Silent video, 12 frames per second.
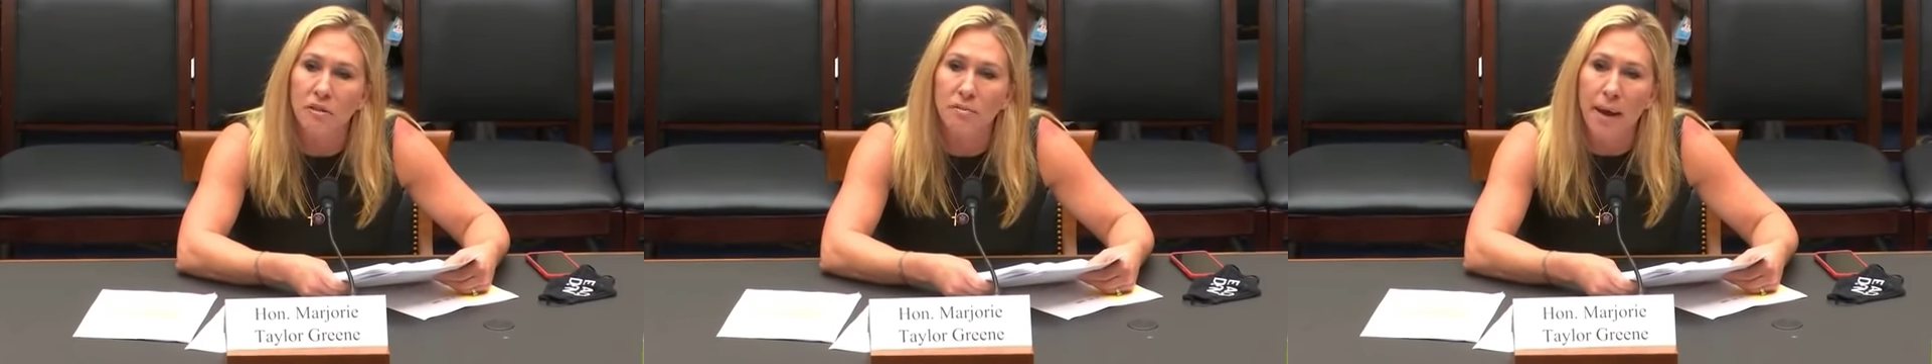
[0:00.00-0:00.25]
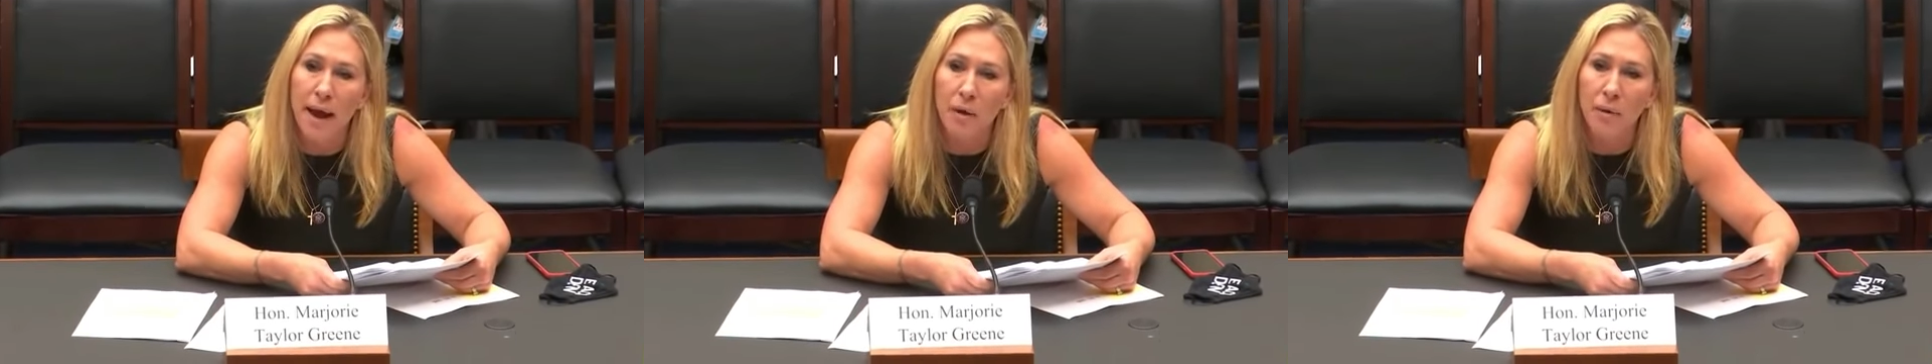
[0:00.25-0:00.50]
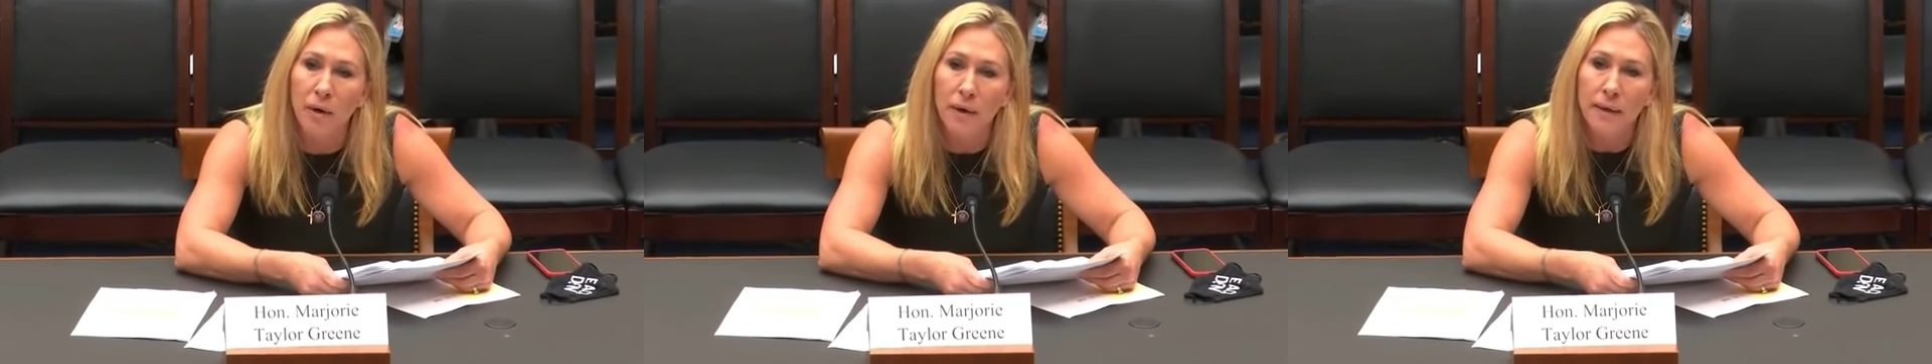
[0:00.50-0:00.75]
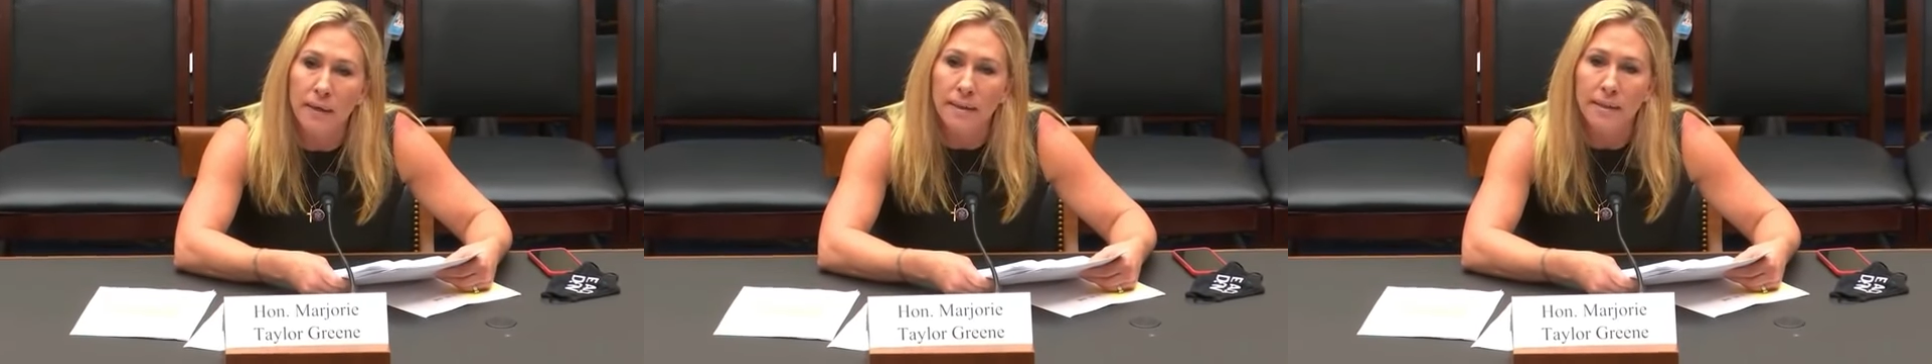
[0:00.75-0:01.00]
of
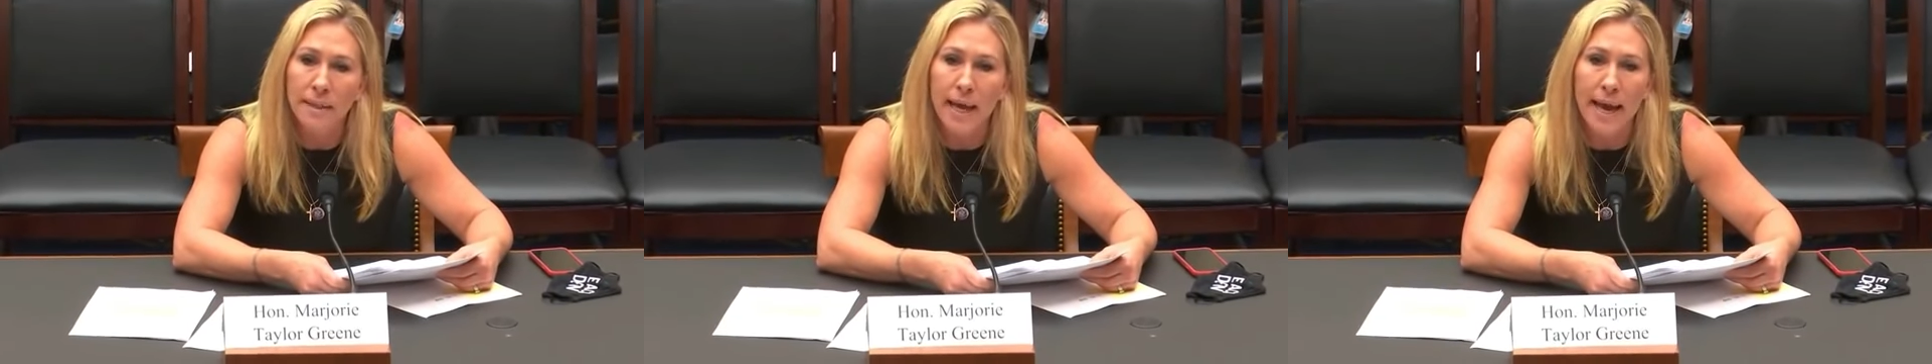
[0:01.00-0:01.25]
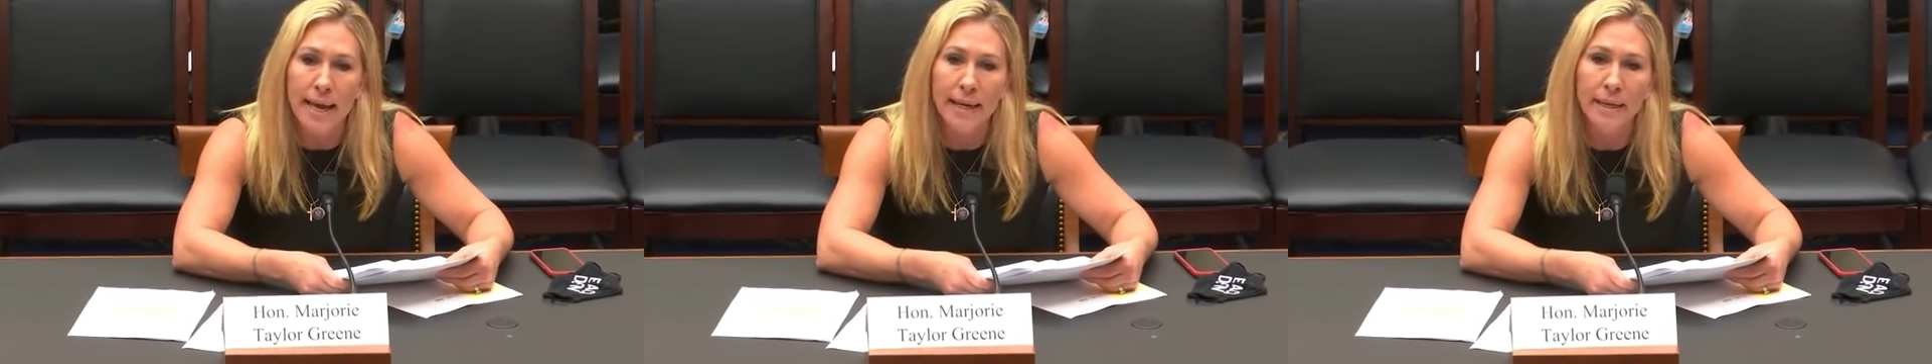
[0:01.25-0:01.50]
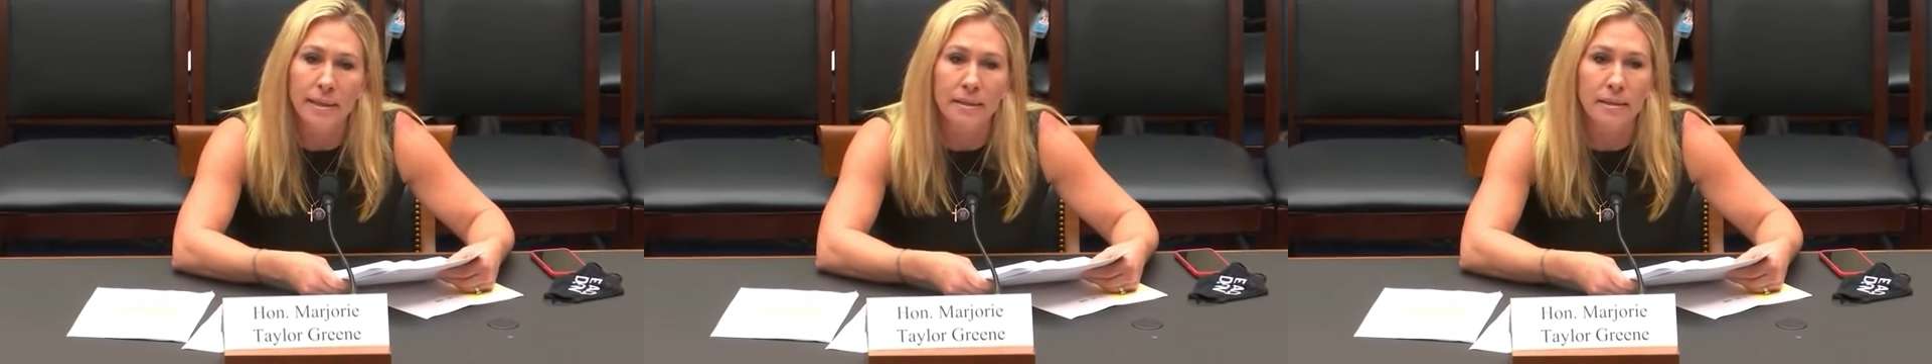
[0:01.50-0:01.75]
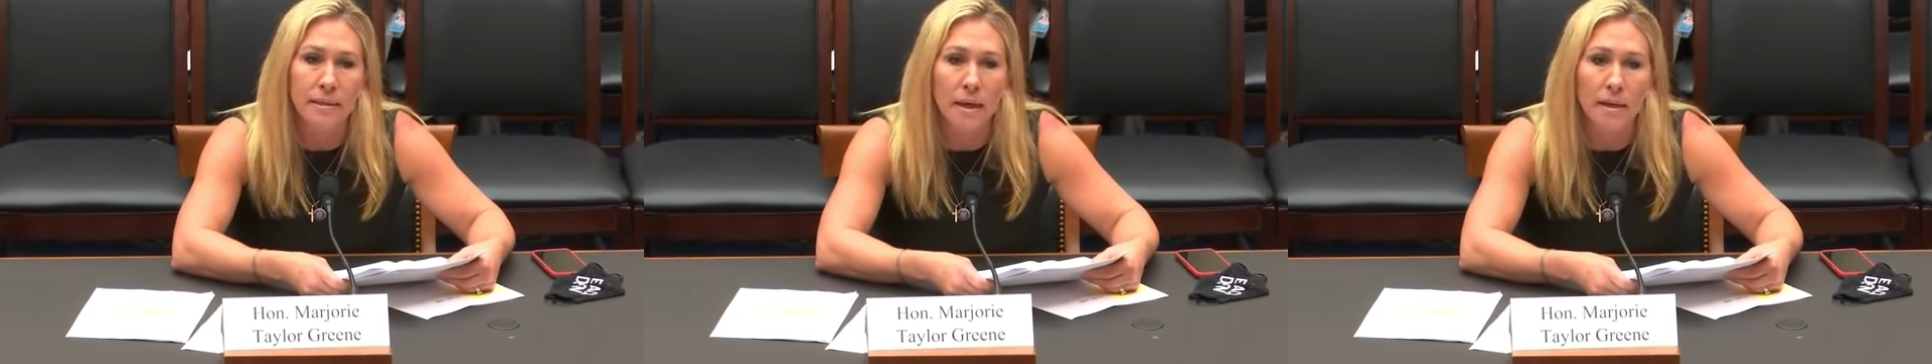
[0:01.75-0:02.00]
power to aid
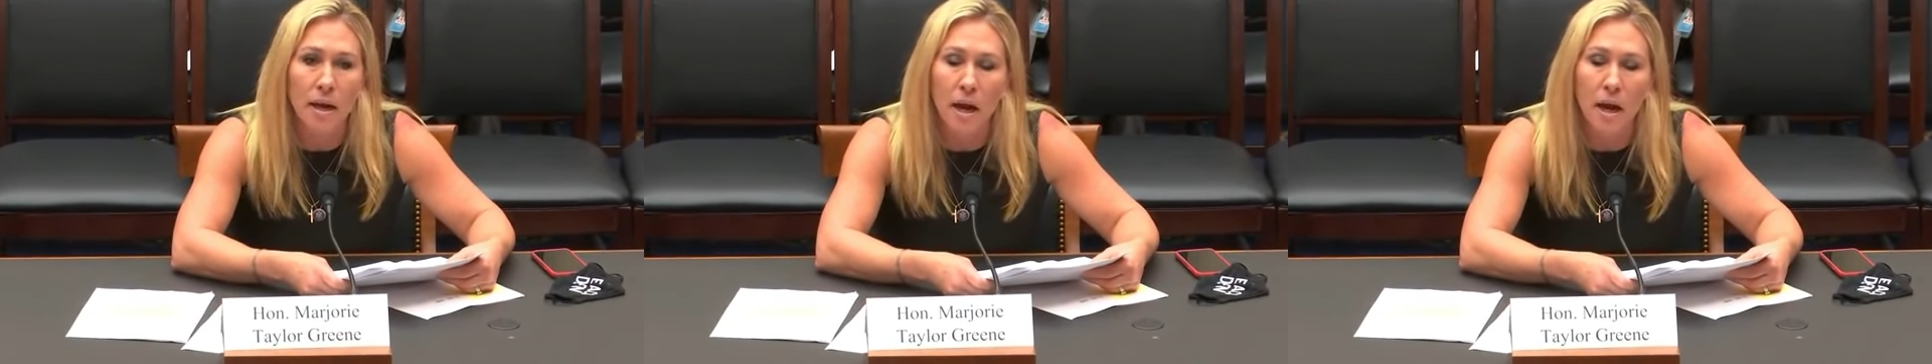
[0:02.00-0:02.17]
his son,